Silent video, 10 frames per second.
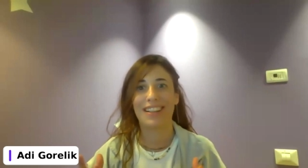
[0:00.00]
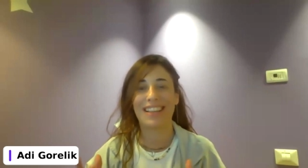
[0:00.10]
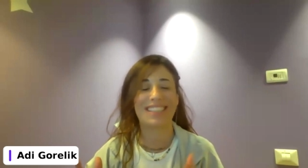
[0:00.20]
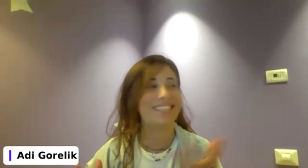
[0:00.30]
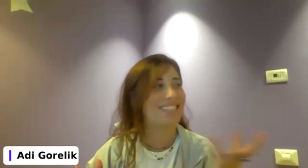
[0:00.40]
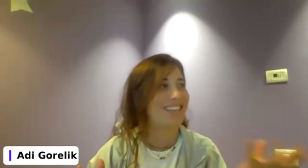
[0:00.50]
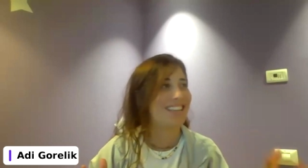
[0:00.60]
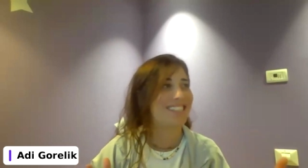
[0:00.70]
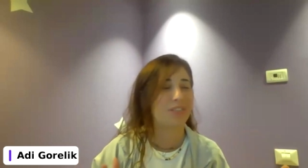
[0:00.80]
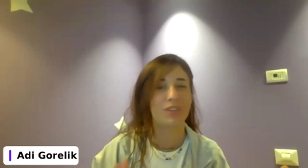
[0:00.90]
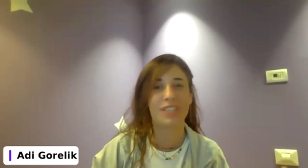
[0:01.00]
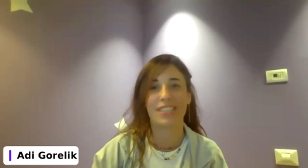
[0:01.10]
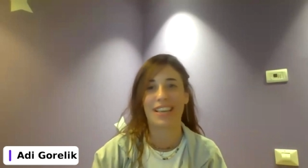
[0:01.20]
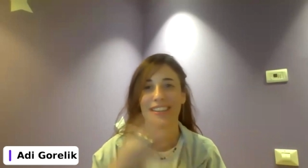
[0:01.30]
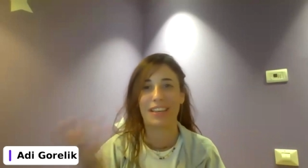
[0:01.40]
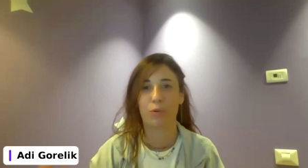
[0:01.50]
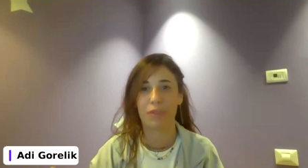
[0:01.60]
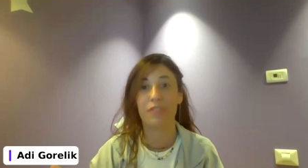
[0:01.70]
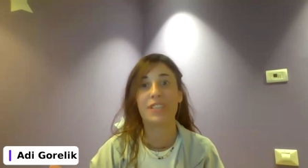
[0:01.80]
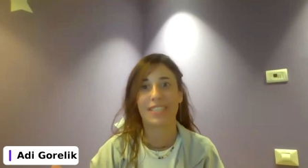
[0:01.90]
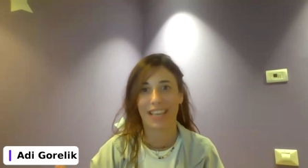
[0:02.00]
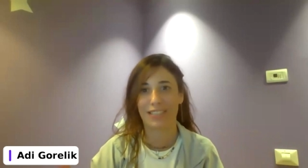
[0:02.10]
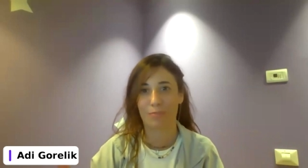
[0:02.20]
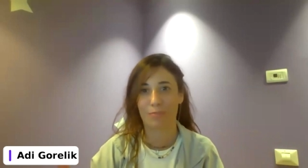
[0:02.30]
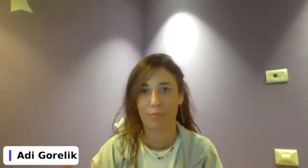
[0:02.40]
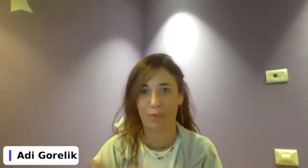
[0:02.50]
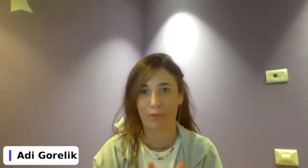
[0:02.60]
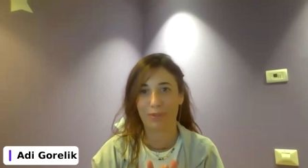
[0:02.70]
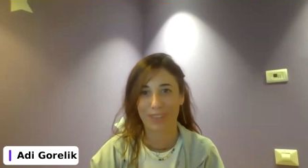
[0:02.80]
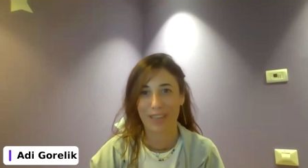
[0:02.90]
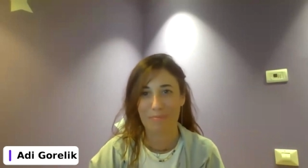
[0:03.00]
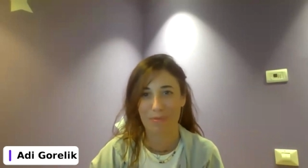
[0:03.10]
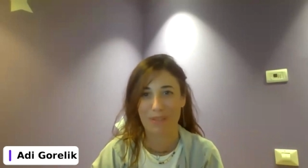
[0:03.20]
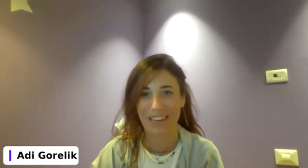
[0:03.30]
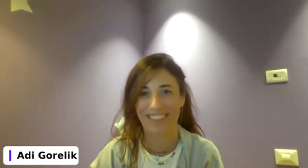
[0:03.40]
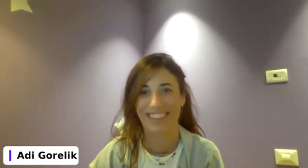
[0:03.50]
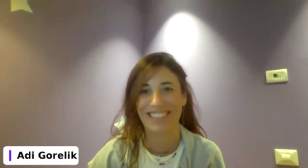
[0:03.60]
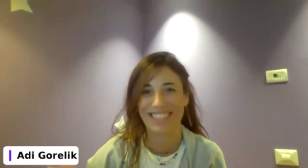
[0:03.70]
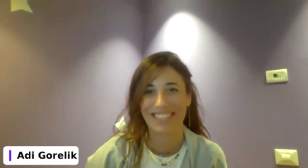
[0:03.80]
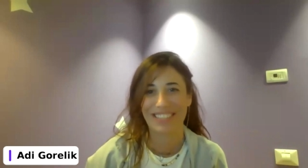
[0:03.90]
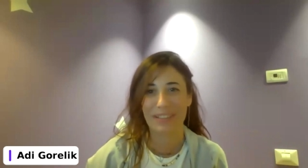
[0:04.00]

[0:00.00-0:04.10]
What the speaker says: like the CS understanding with the salespeople capabilities?